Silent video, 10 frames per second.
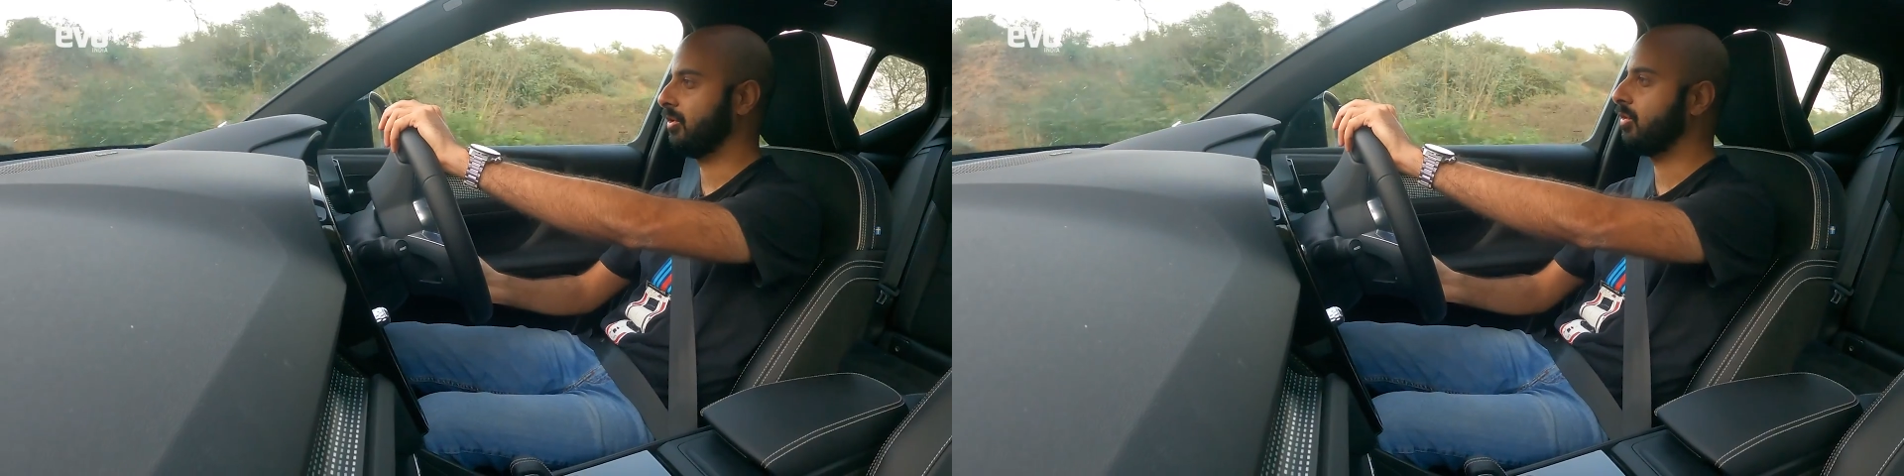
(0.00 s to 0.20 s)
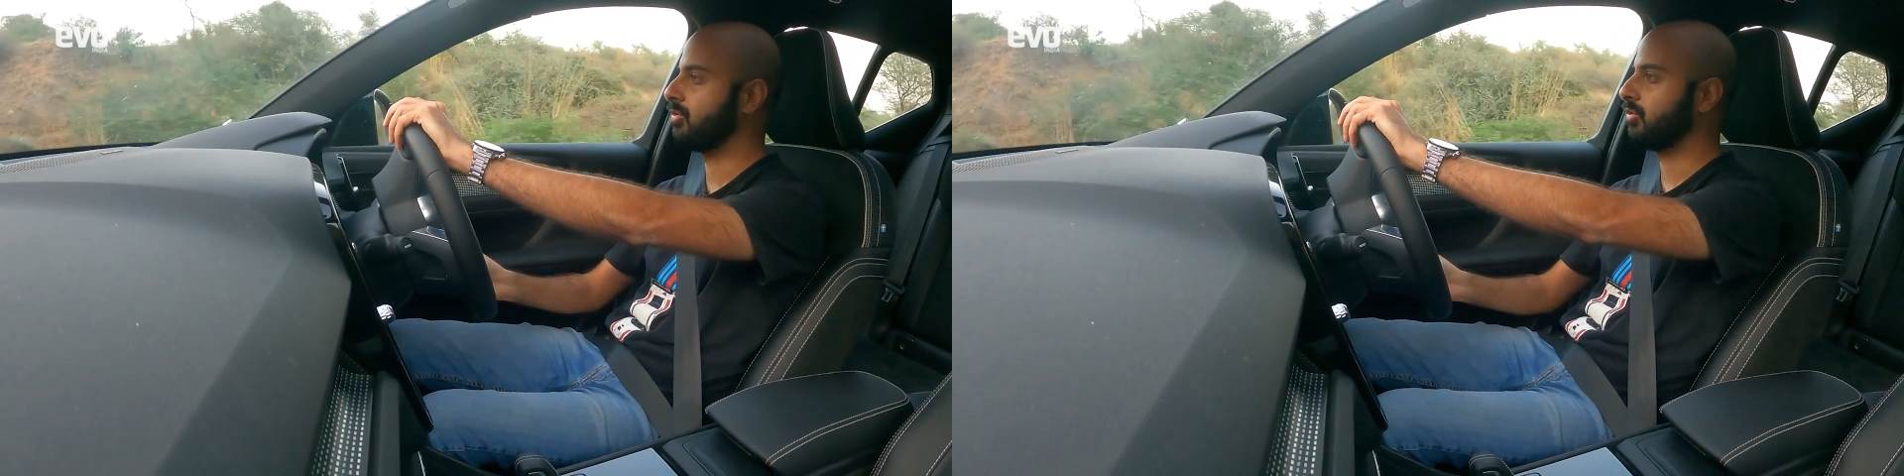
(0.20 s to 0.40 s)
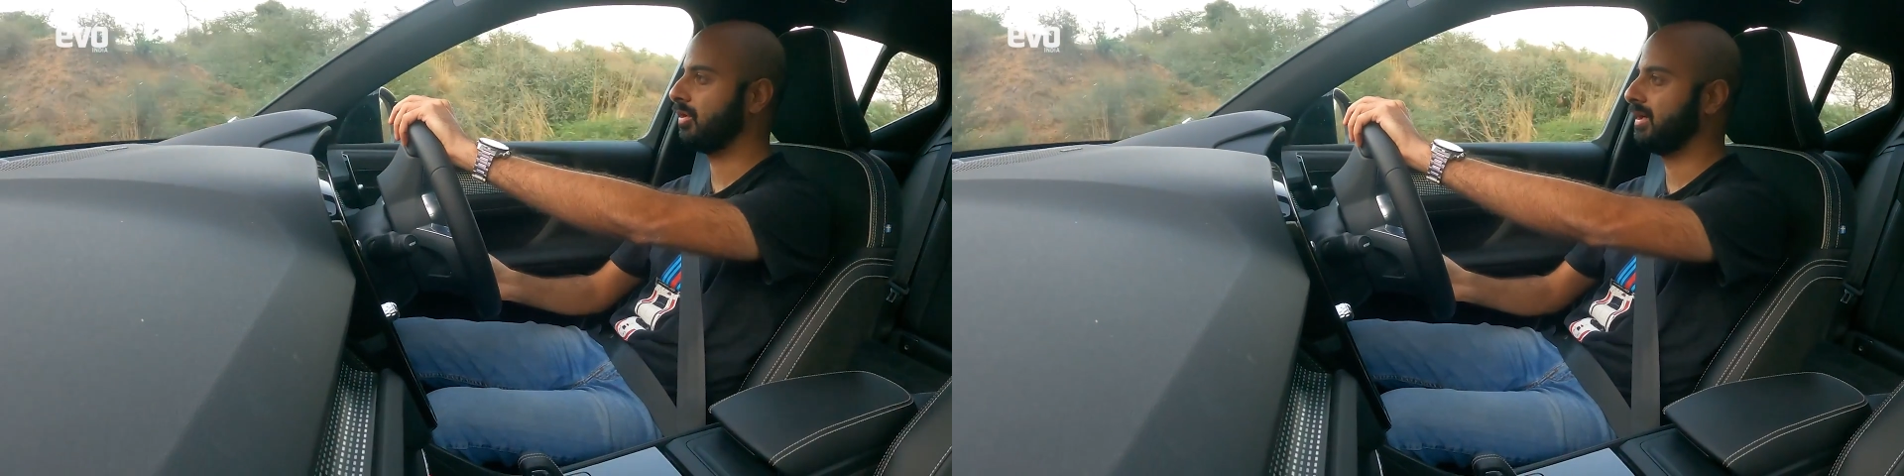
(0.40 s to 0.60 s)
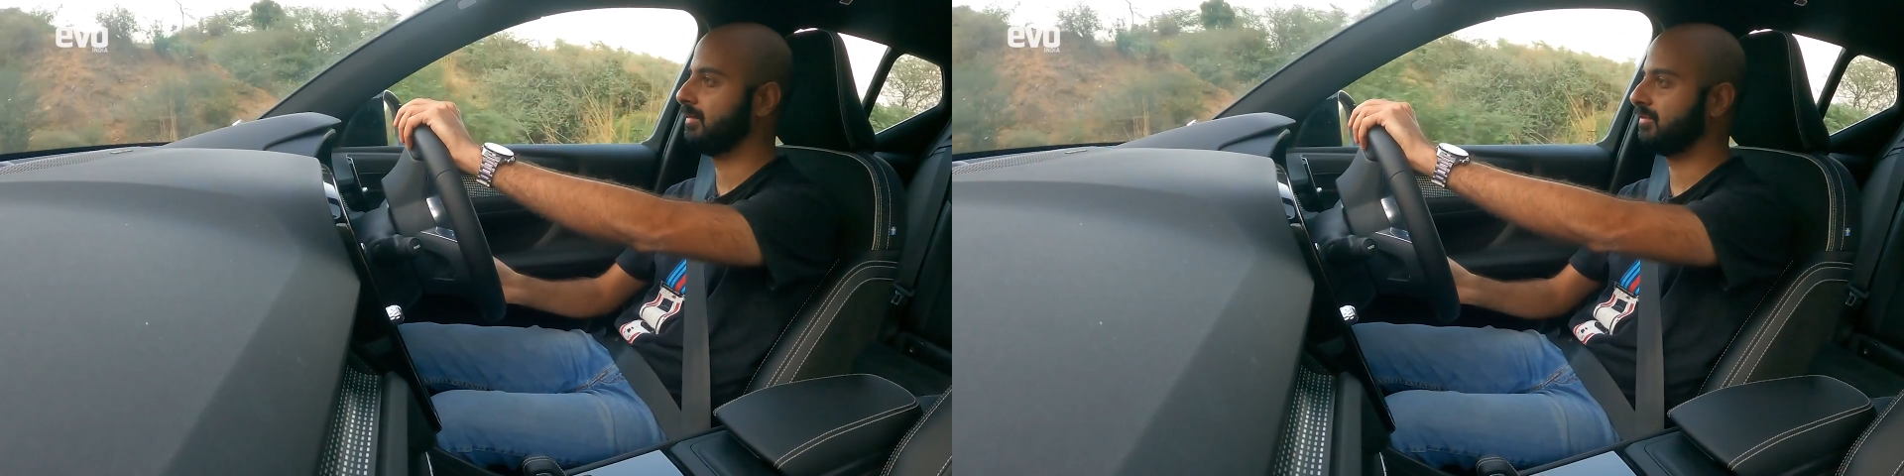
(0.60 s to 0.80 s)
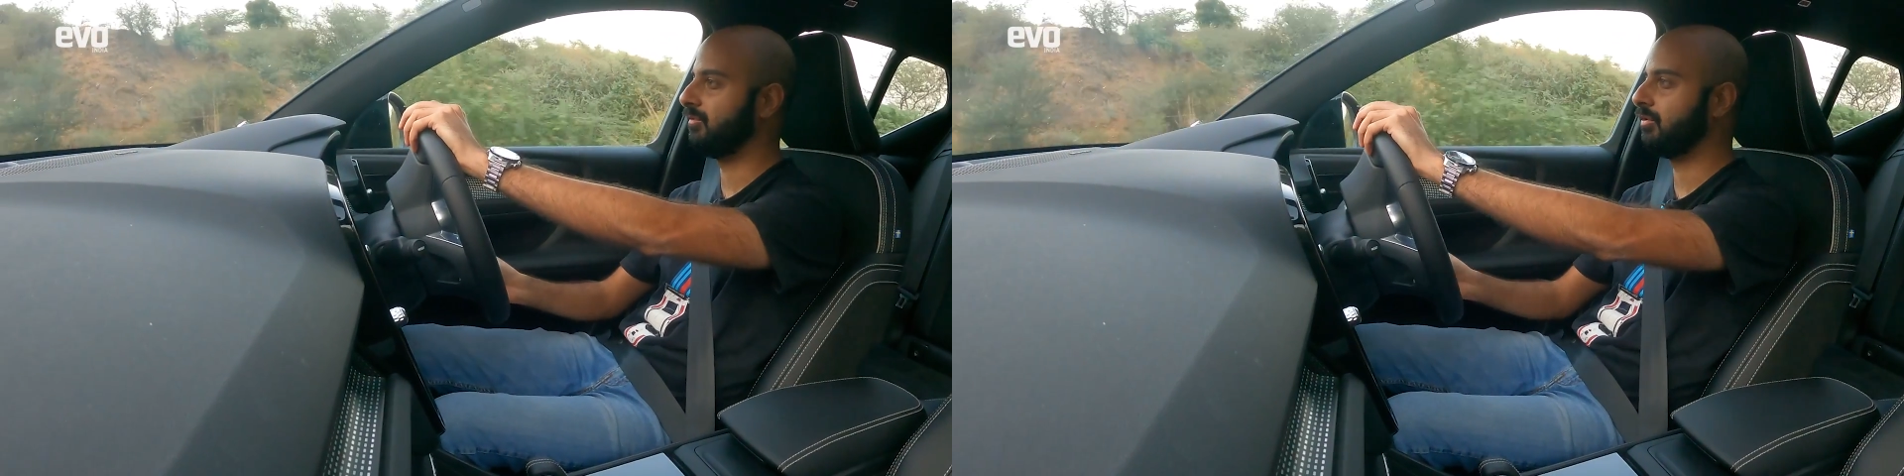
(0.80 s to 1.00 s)
or talking
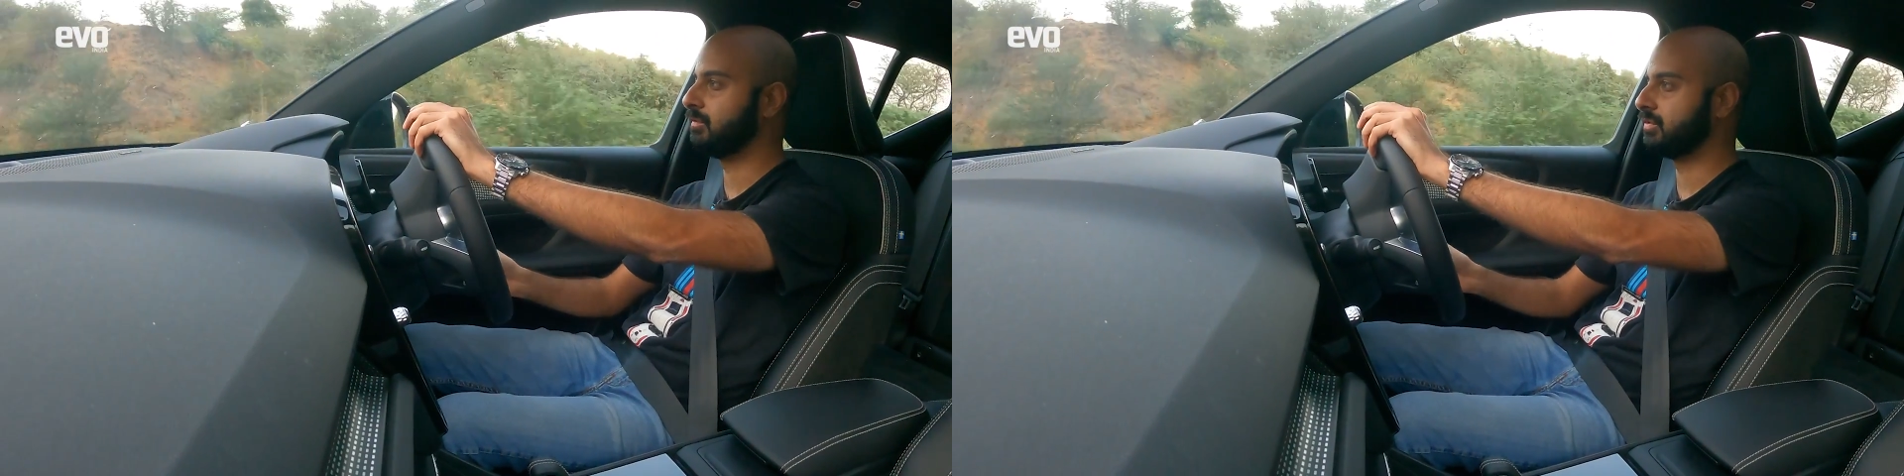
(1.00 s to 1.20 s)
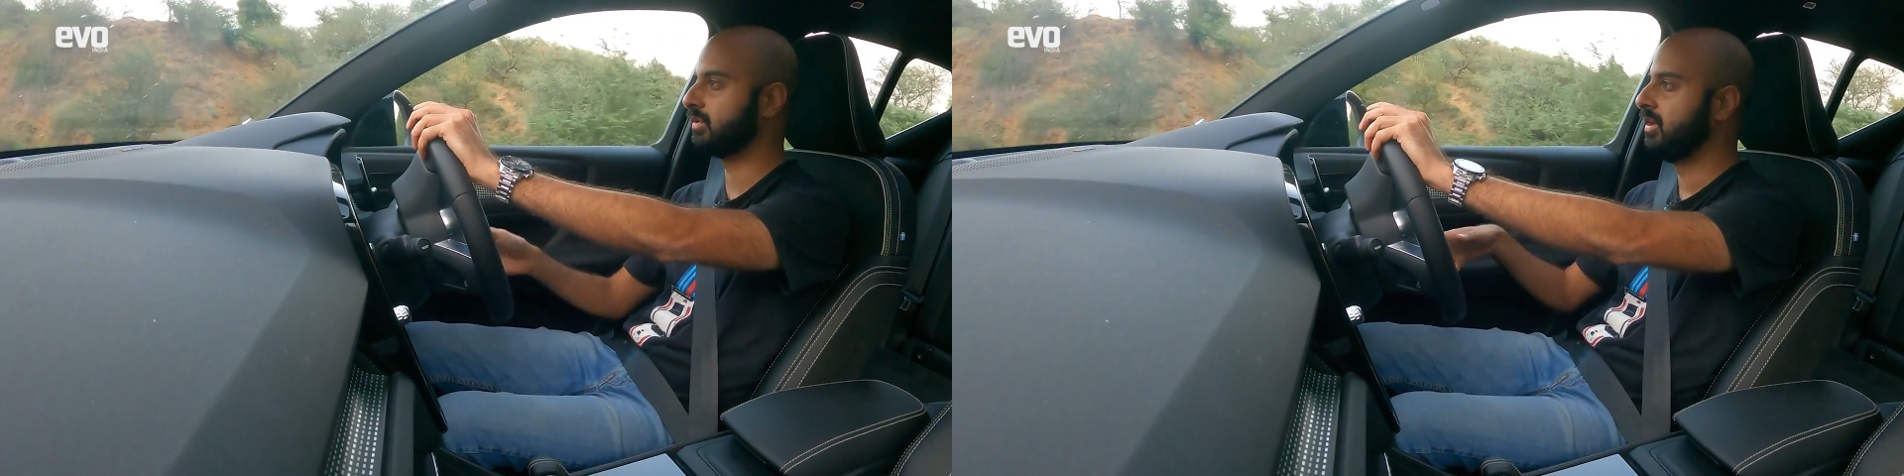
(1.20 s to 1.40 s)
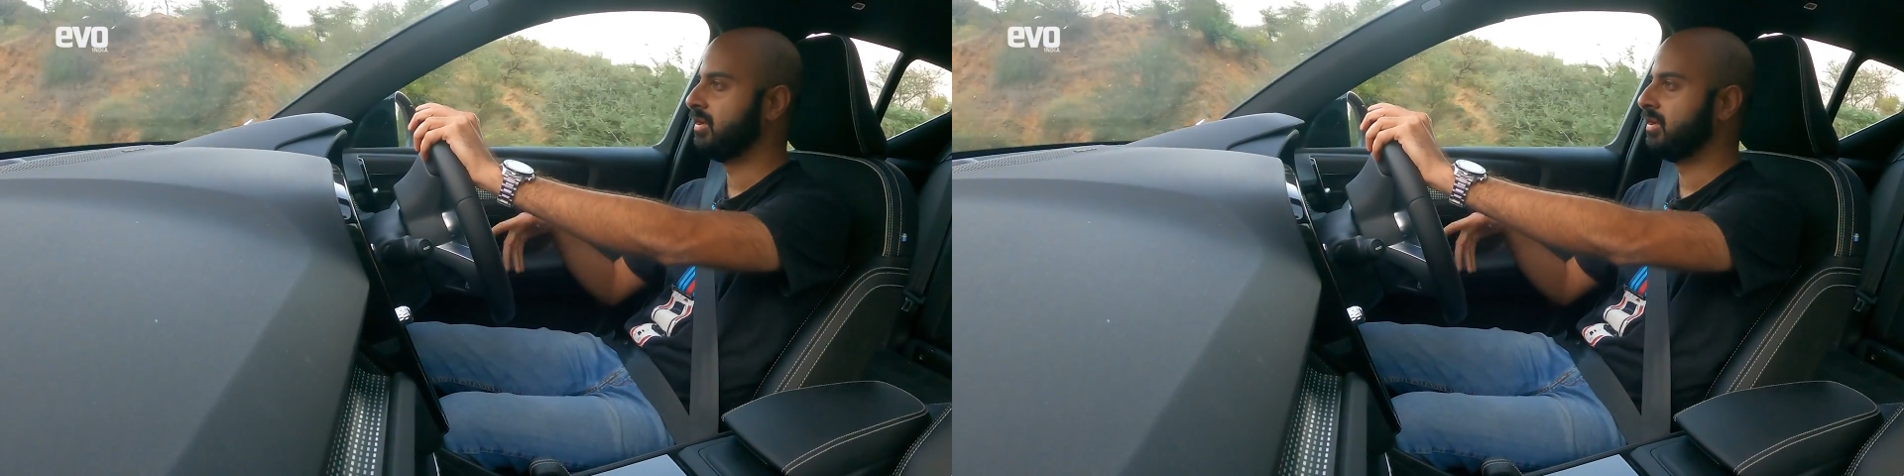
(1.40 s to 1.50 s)
about Volvos,